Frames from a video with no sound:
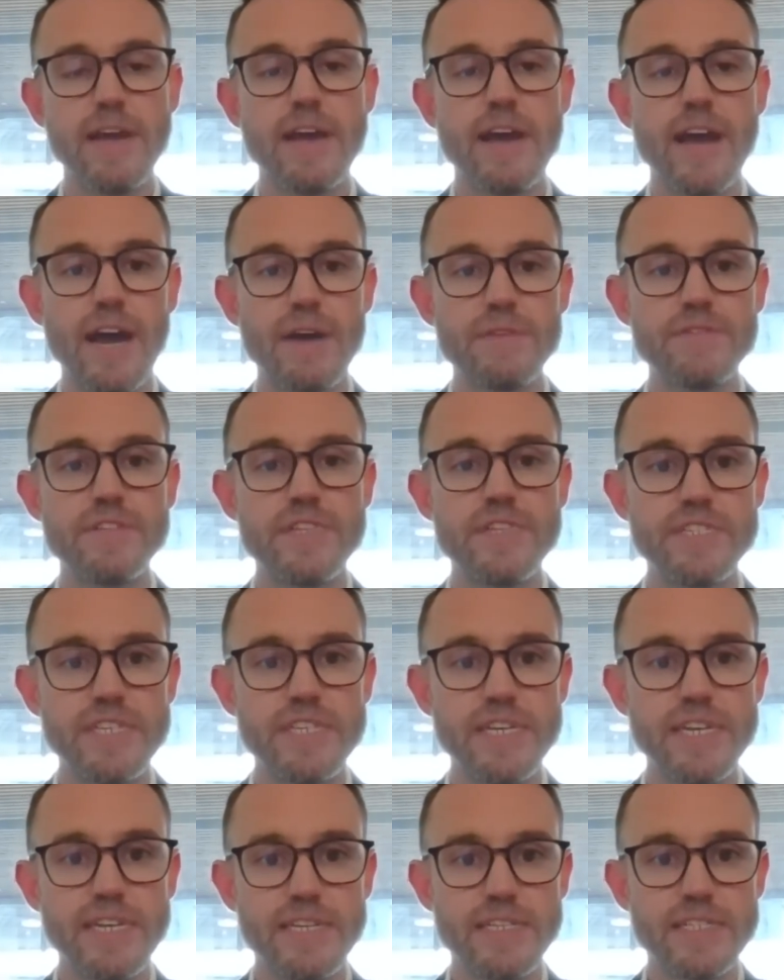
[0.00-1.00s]
how the
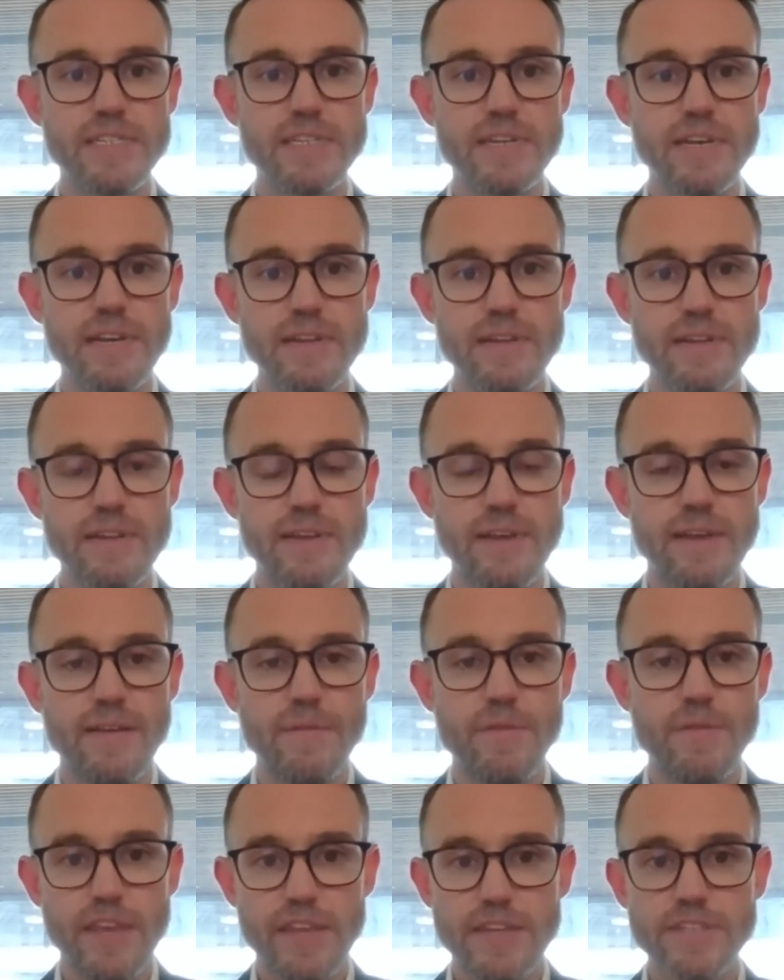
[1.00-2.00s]
disease and
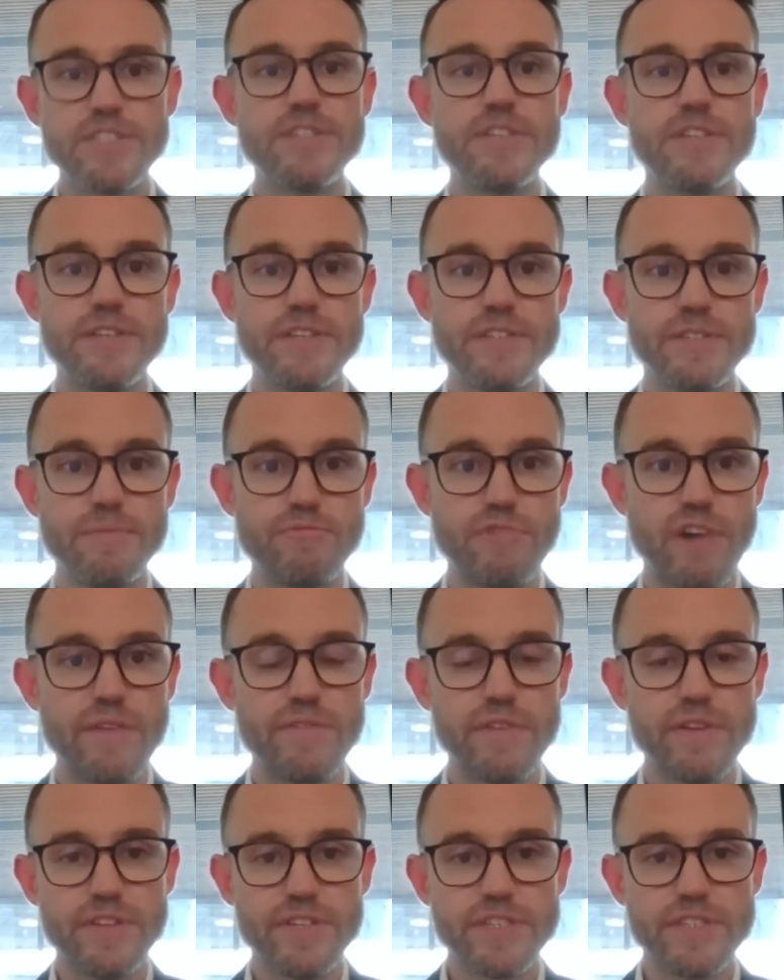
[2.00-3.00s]
the incidence and
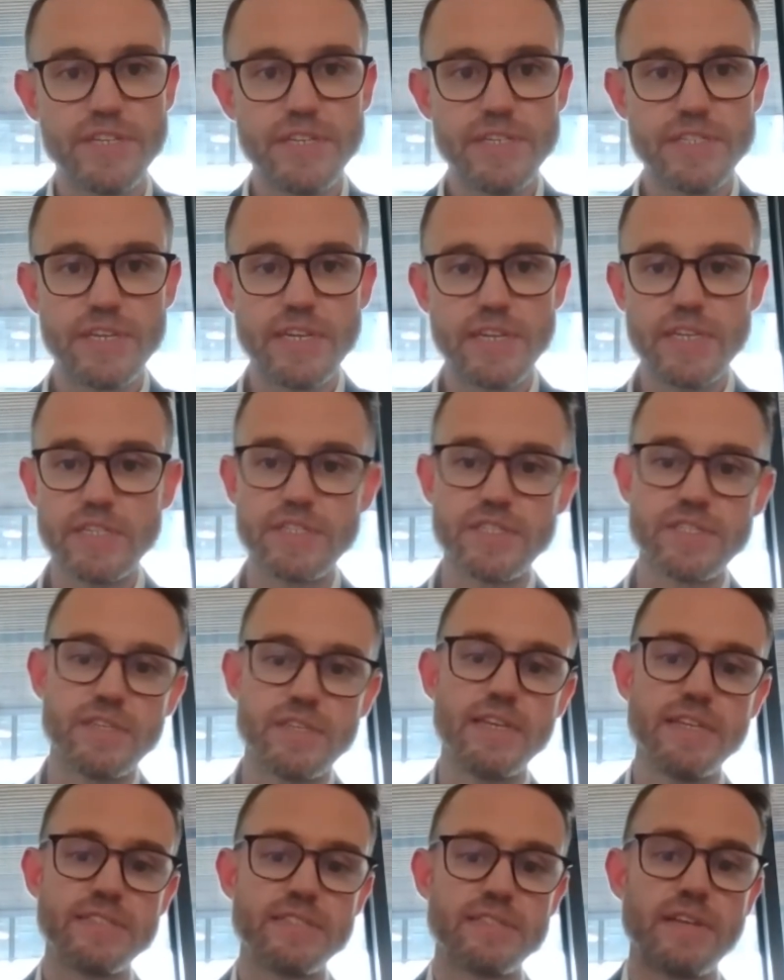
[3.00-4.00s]
prevalence
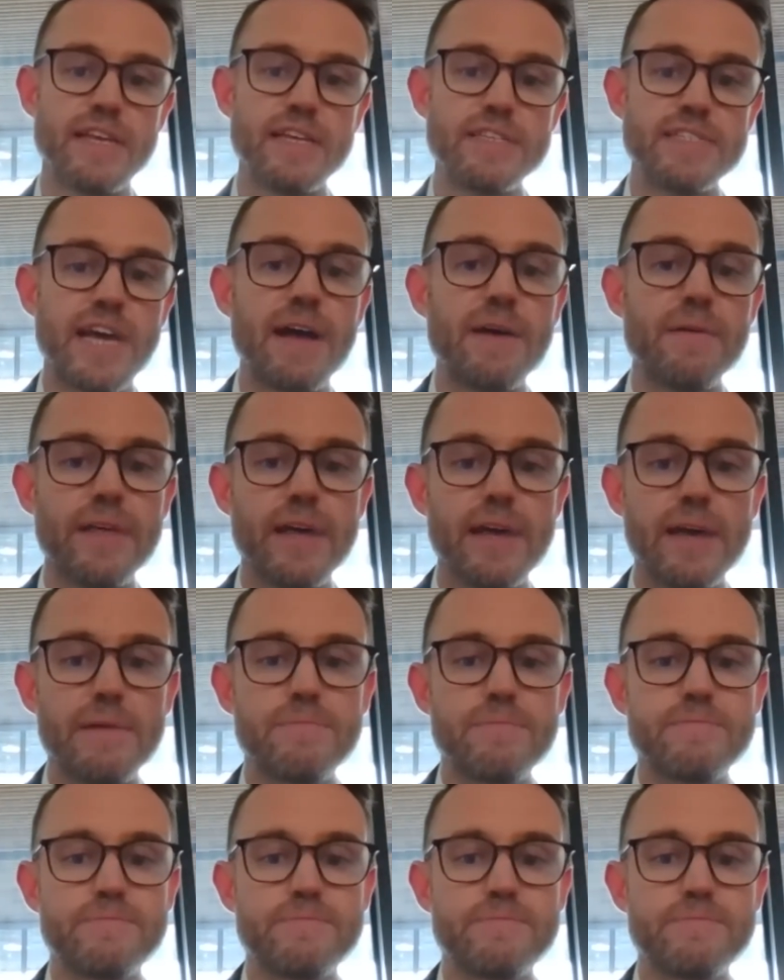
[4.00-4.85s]
is out there.